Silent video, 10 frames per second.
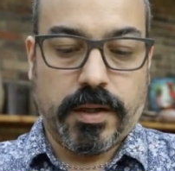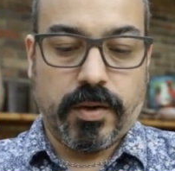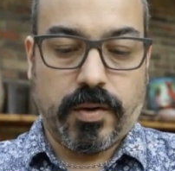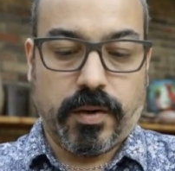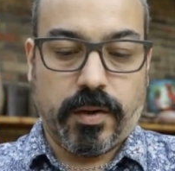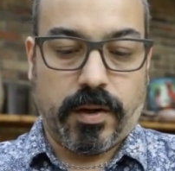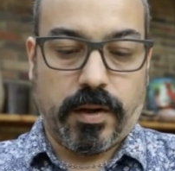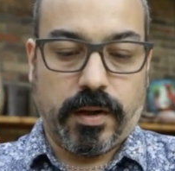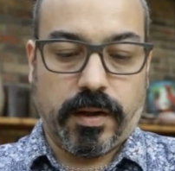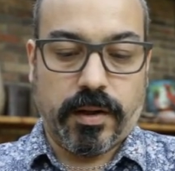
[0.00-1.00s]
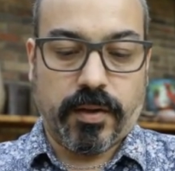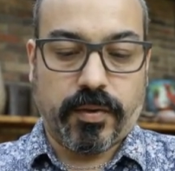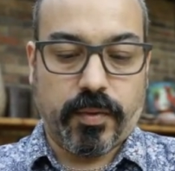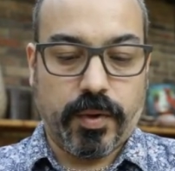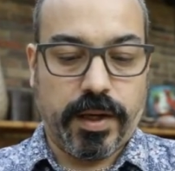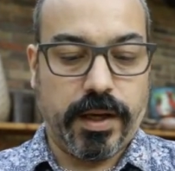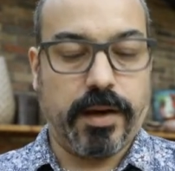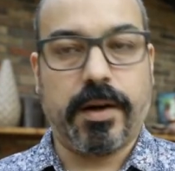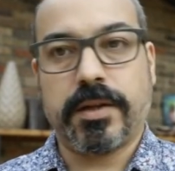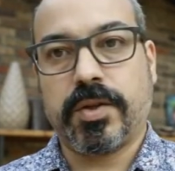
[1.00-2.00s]
go all through
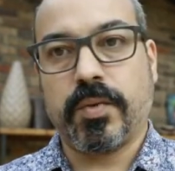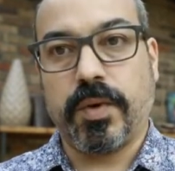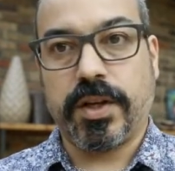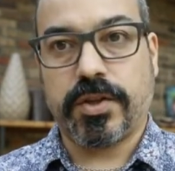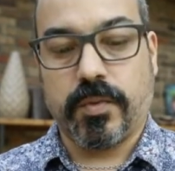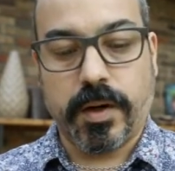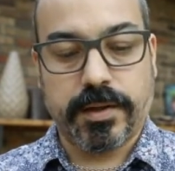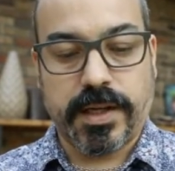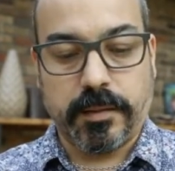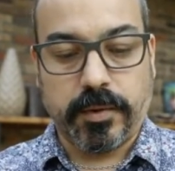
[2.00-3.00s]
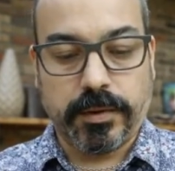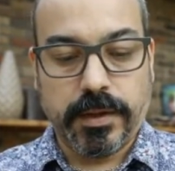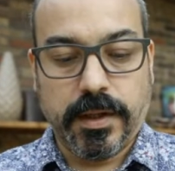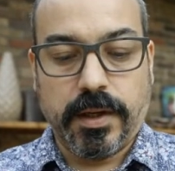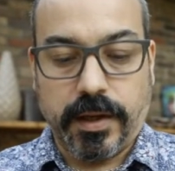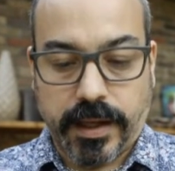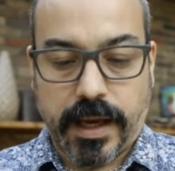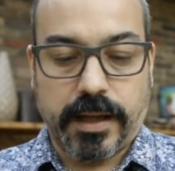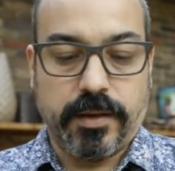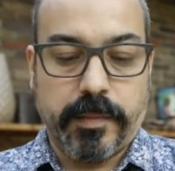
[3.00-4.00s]
here to reach the water table.
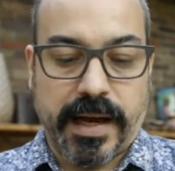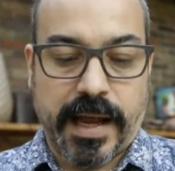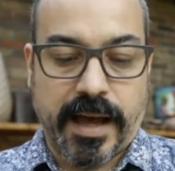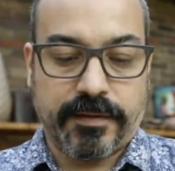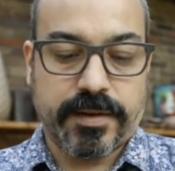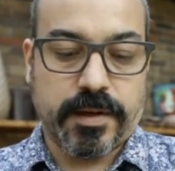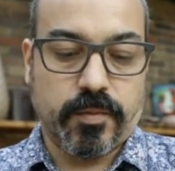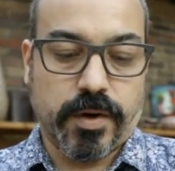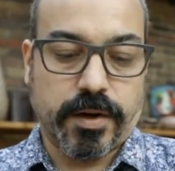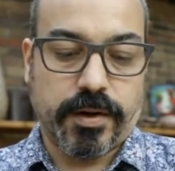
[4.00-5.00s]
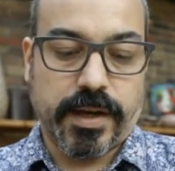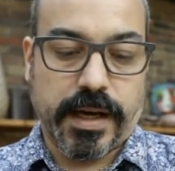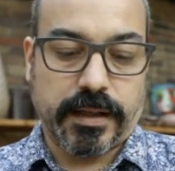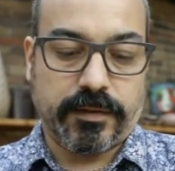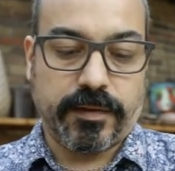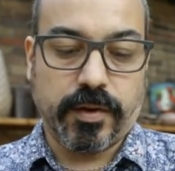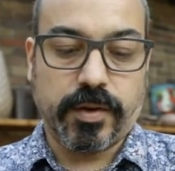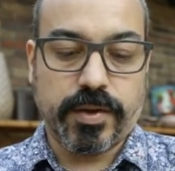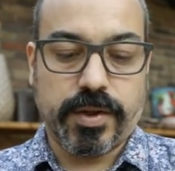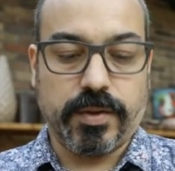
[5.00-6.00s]
Again, you might have some water that
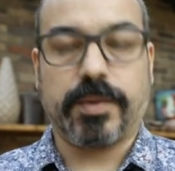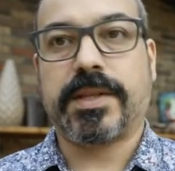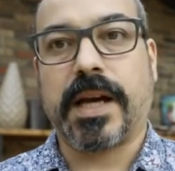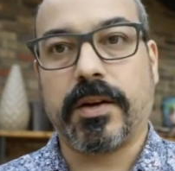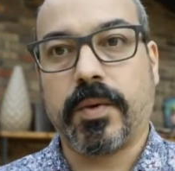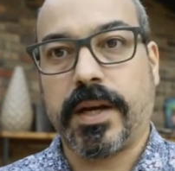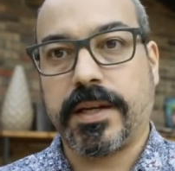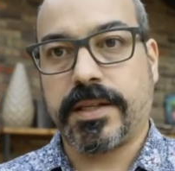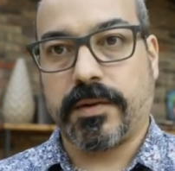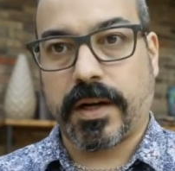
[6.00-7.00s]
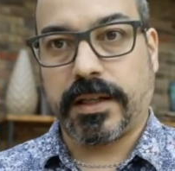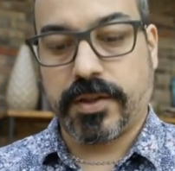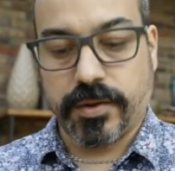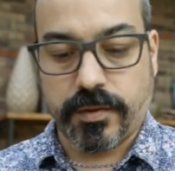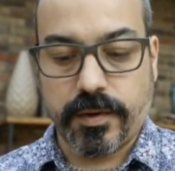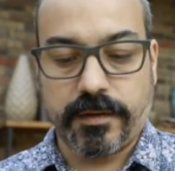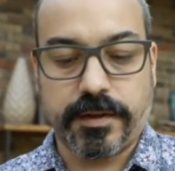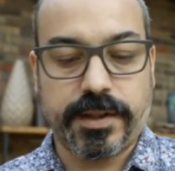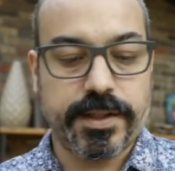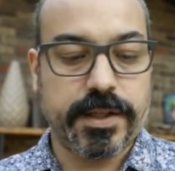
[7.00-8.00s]
flows, you know, sideways directly to the
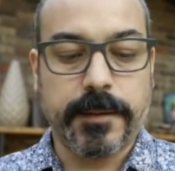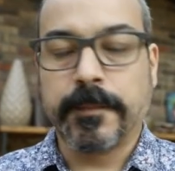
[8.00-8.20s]
rivers.